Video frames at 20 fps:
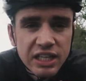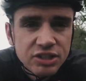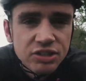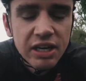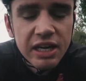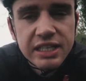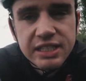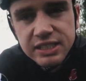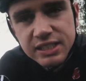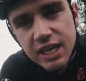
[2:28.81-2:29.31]

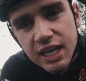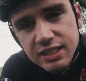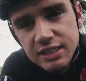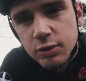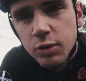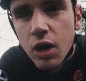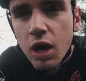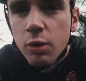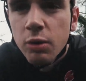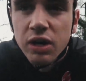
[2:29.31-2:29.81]
race is actually
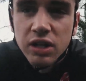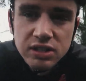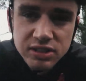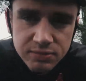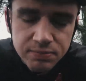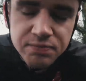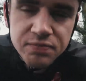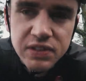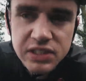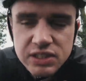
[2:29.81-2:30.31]
quite, well,
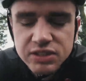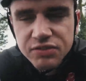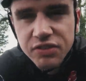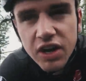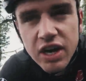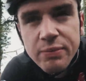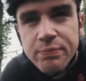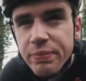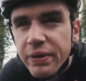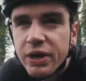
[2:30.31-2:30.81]
it's a
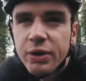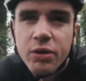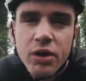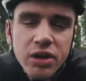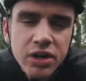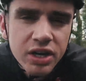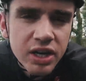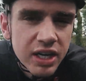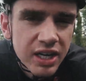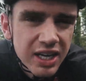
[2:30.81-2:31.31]
very big
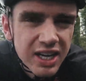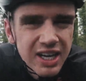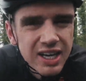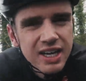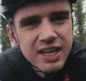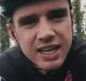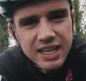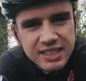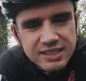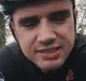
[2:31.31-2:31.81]
one.
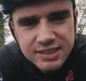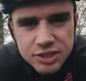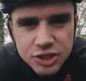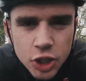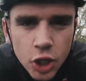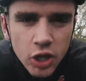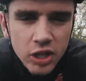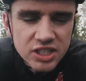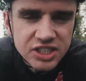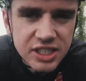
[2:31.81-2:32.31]
It's the
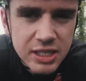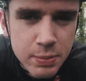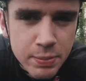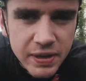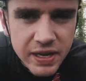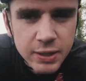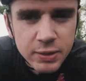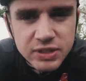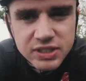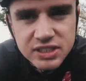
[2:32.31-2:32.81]
Chorley
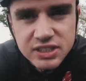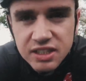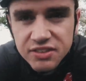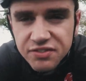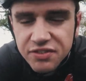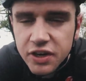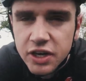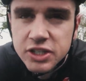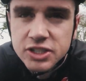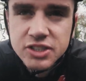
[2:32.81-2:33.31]
GP, which is the
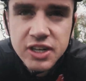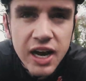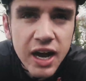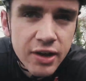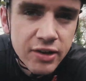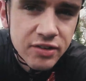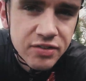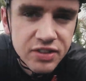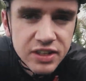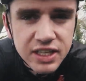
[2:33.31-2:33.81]
first
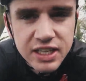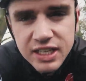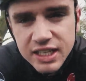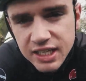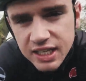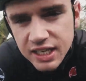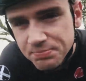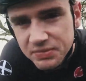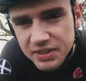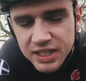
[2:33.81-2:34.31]
round of the
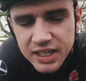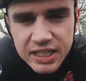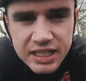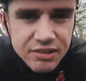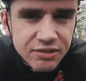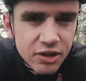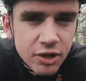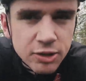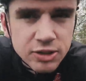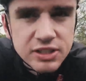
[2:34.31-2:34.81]

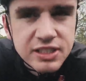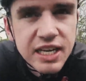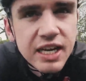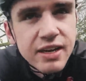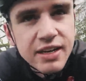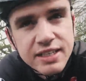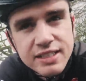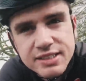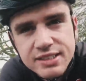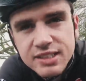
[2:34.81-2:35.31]
Elite Road
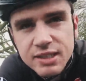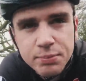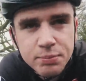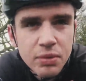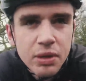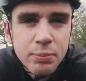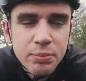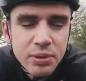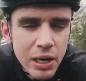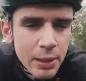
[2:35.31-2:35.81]
Series,
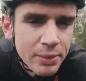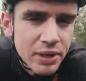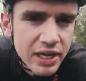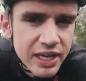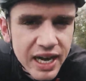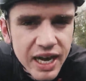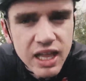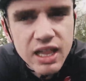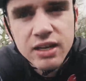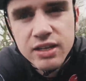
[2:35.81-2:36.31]
the Premier
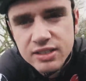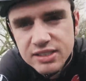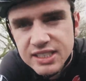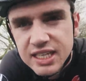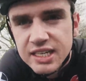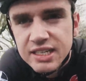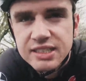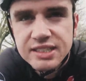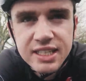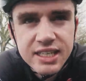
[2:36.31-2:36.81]
Calendar
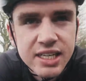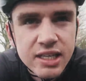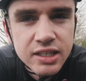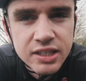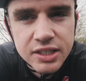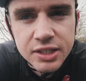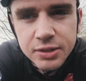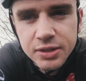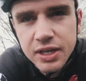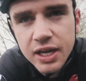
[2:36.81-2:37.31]
Series here in
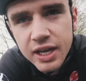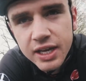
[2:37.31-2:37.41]
the UK.